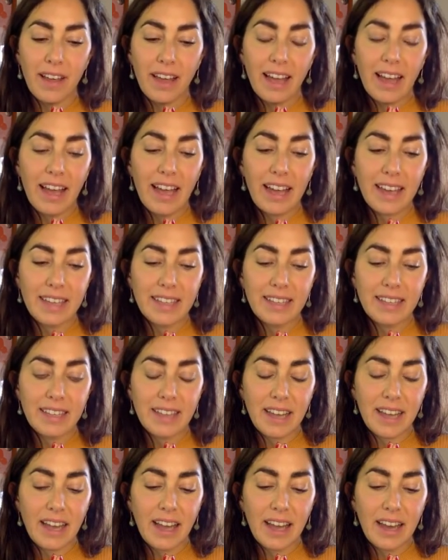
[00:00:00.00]
and
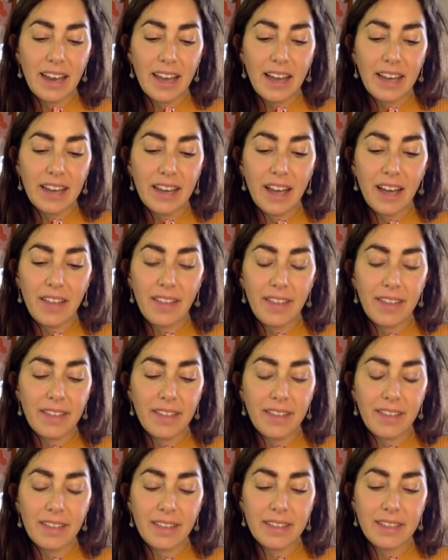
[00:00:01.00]
I think
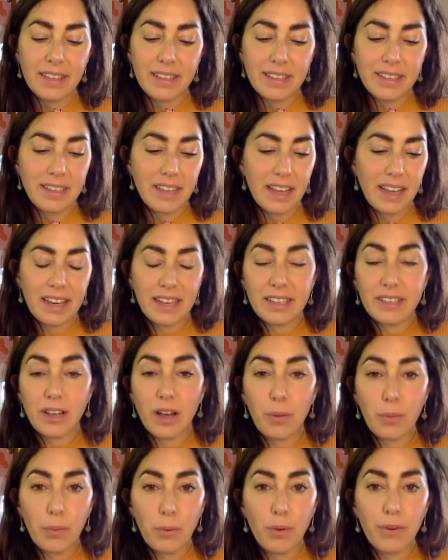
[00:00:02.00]
that this is an
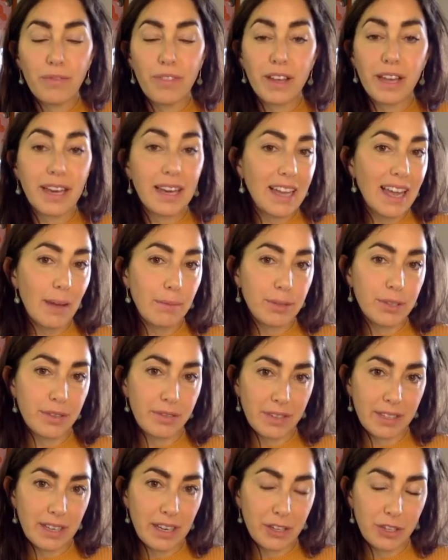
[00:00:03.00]
example of the collapse of
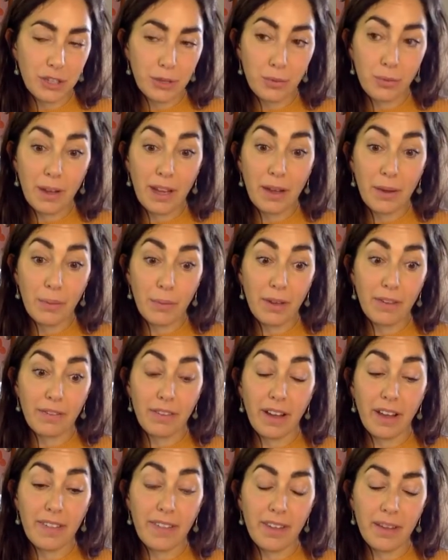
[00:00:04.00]
attention, where we
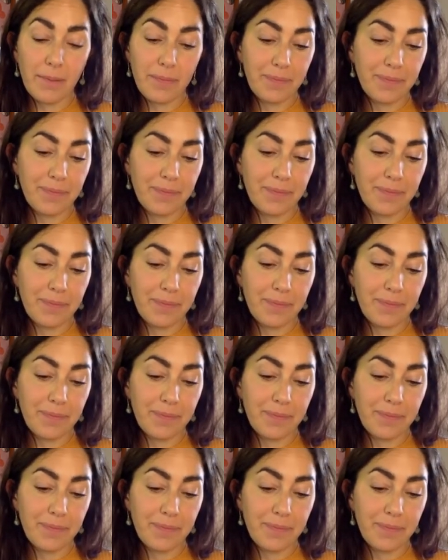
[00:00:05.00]
find that